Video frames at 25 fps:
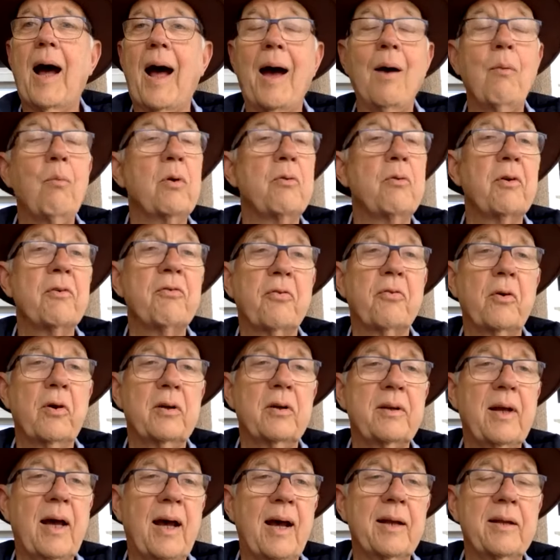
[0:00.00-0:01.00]
I would
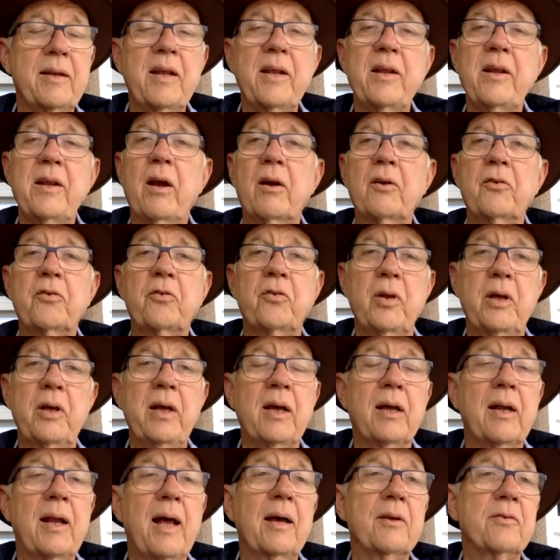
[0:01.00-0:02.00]
refer to
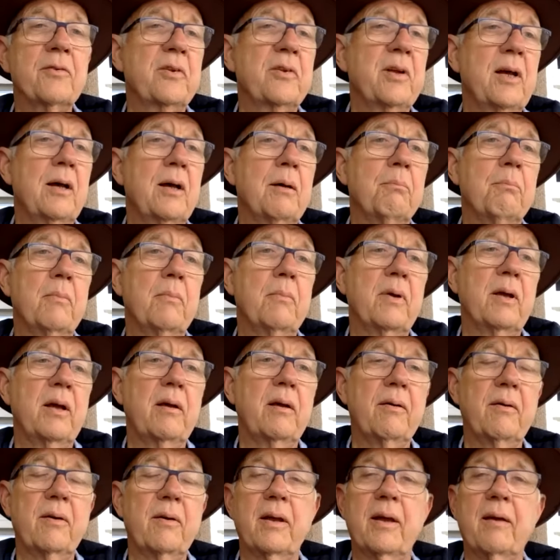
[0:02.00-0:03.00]
ITDRC and ask them.
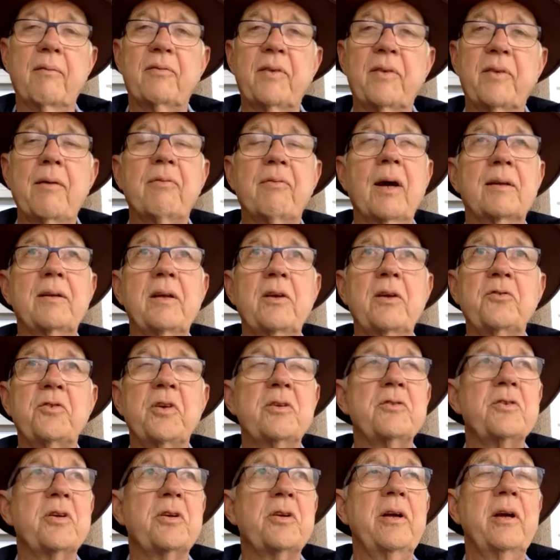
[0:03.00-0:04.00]
If they've got
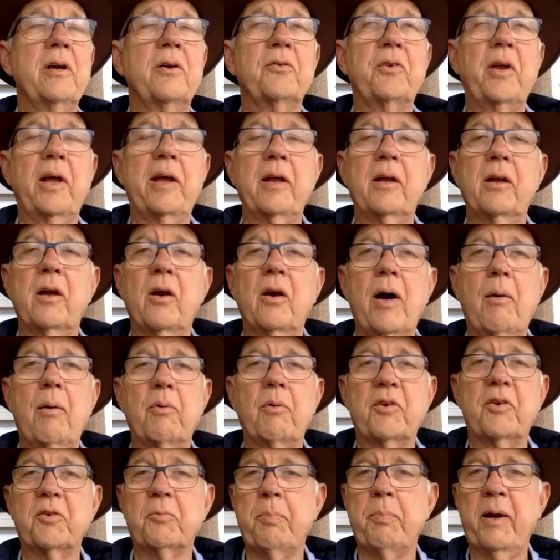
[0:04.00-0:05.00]
these engineers, they can go
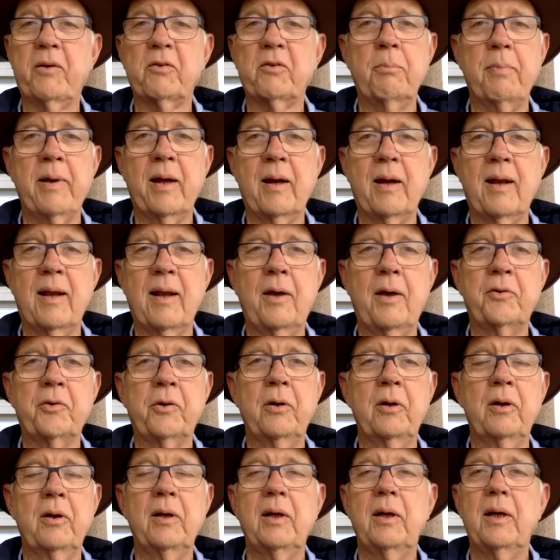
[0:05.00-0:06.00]
out with a spectrum
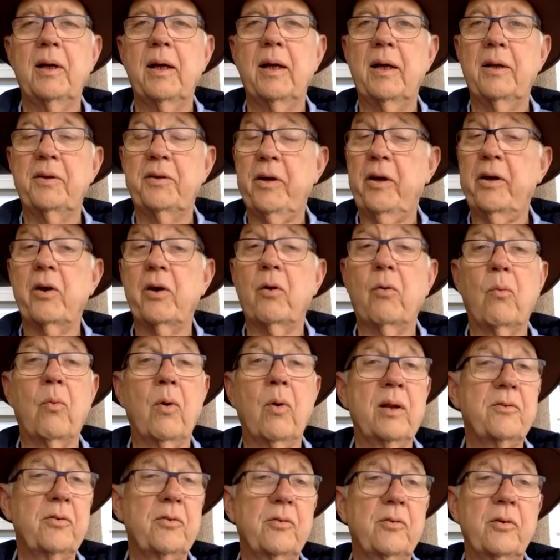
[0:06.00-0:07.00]
analyzer and tell you
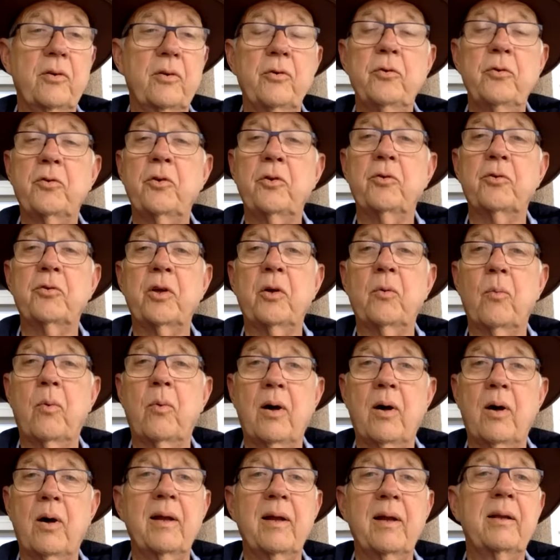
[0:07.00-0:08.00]
who's using
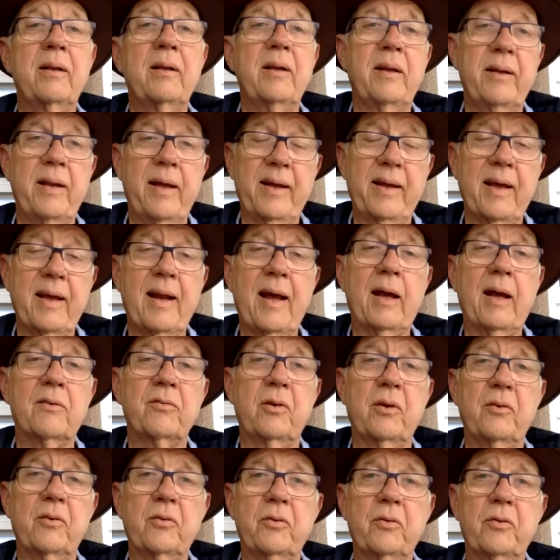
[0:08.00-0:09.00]
what, and then they can
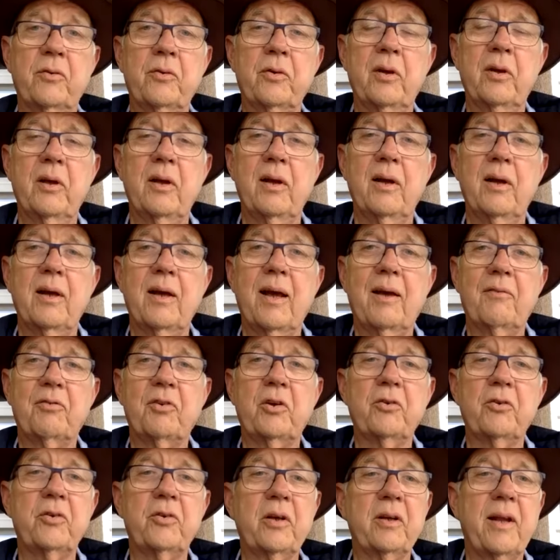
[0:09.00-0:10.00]
access this
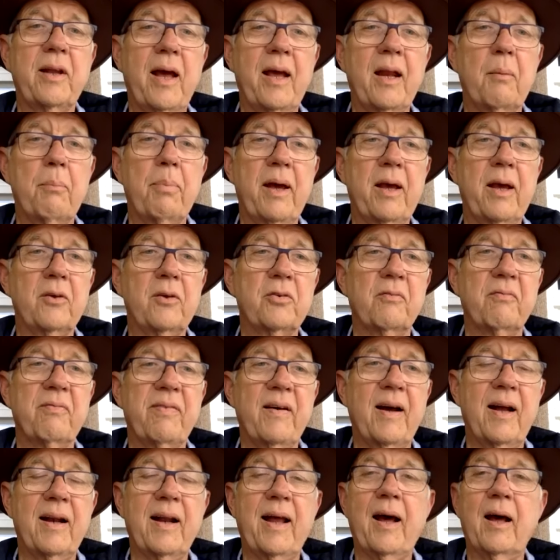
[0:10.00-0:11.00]
FCC database and
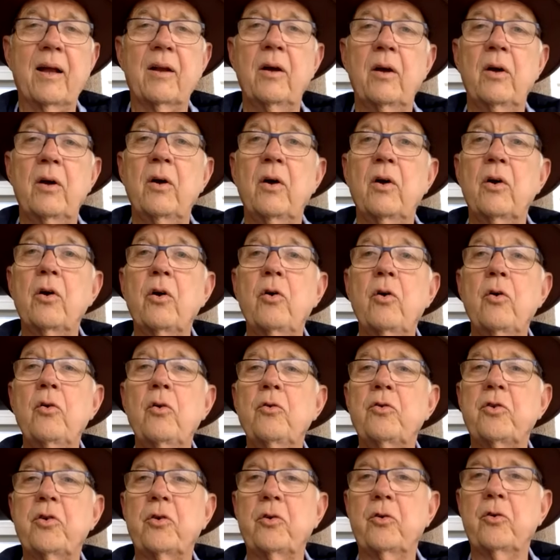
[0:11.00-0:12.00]
find out
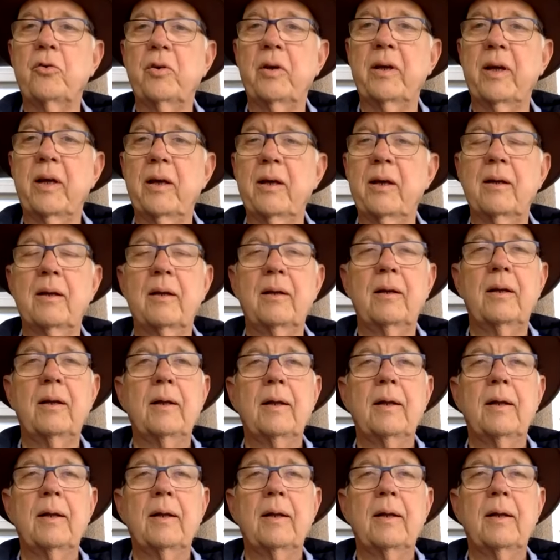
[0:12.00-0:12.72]
who's using it.